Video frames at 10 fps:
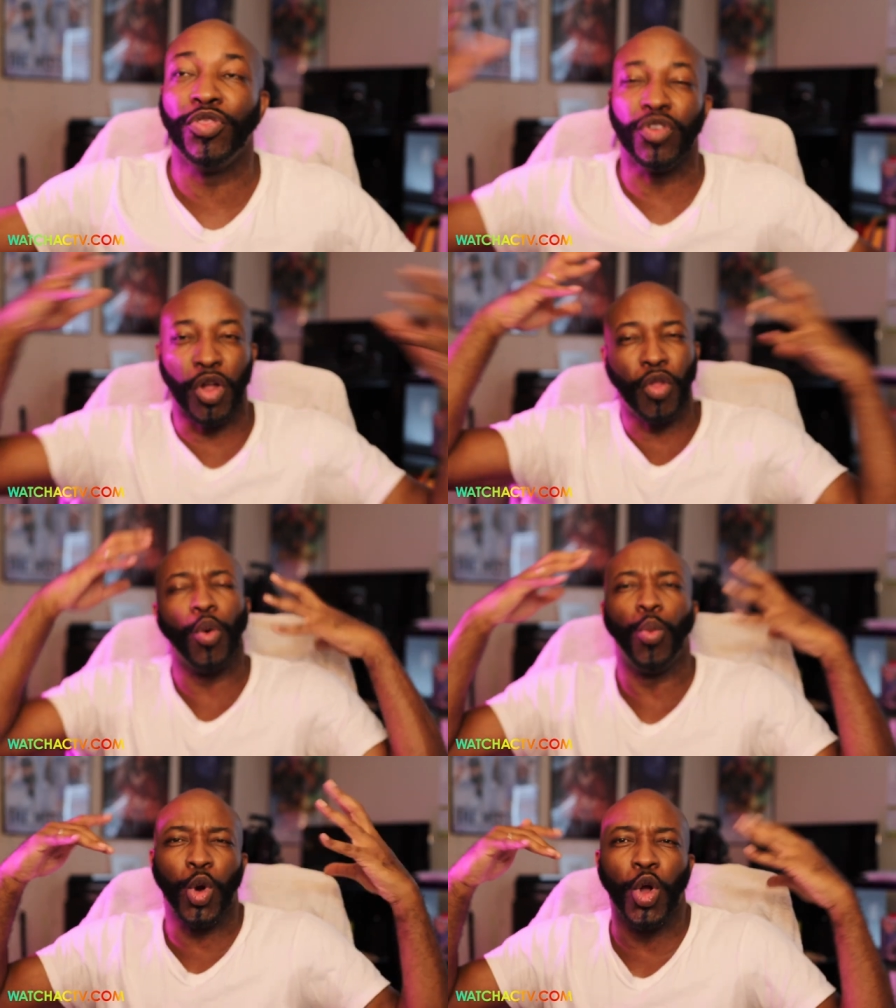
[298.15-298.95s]
you know
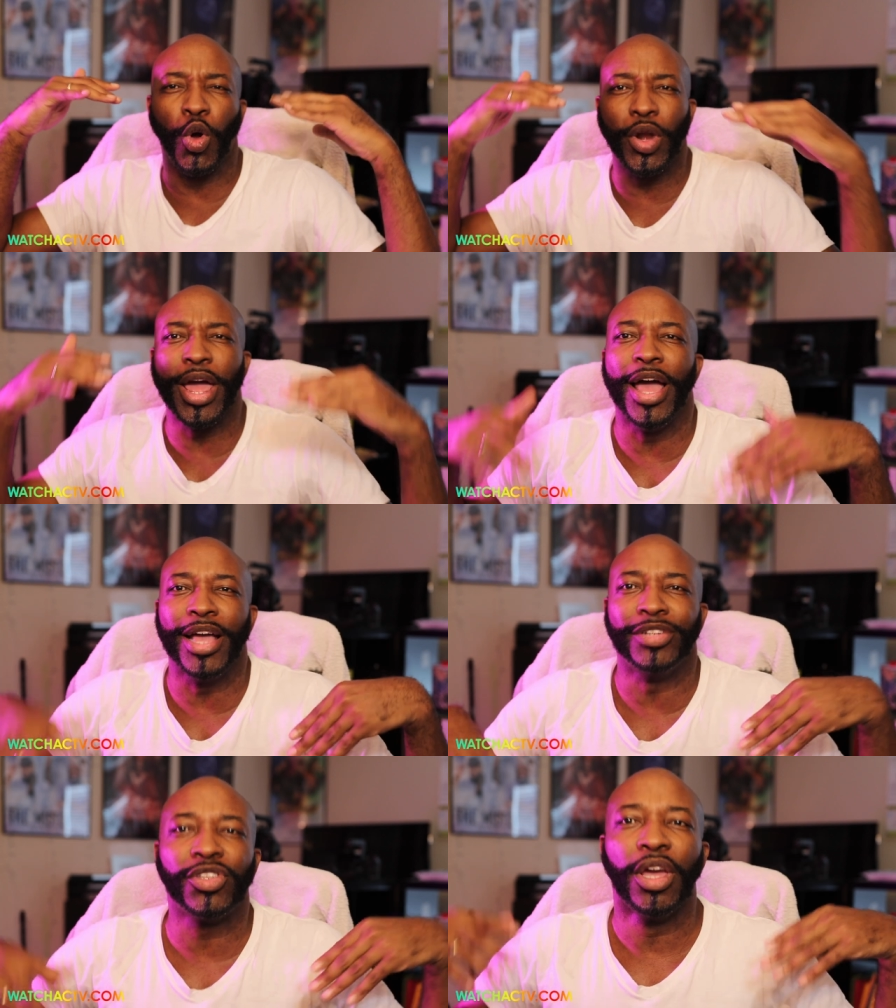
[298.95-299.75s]
the world
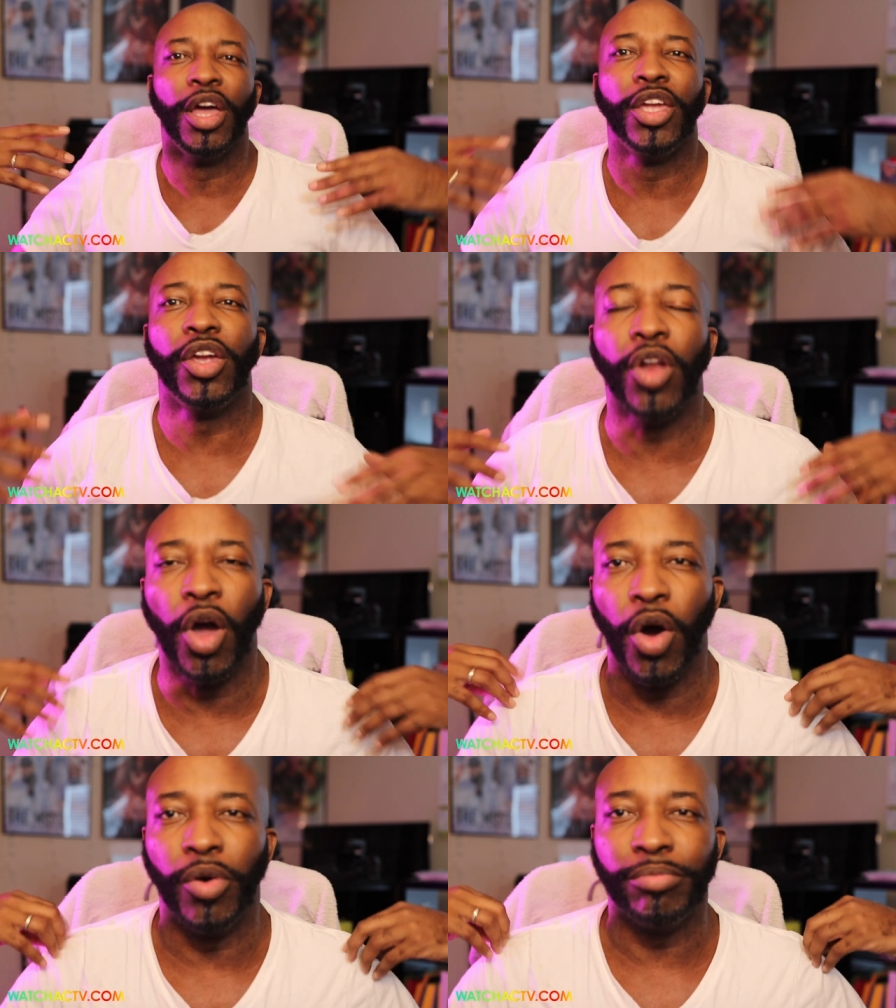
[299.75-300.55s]
has you
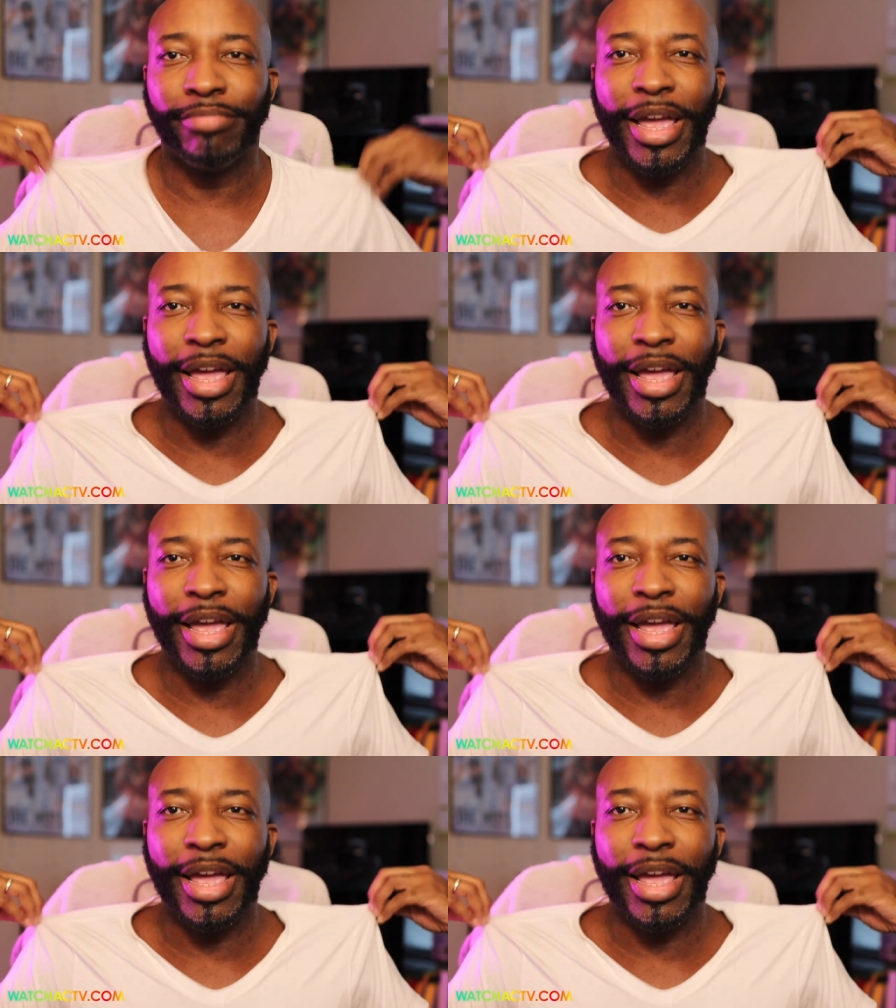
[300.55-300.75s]
know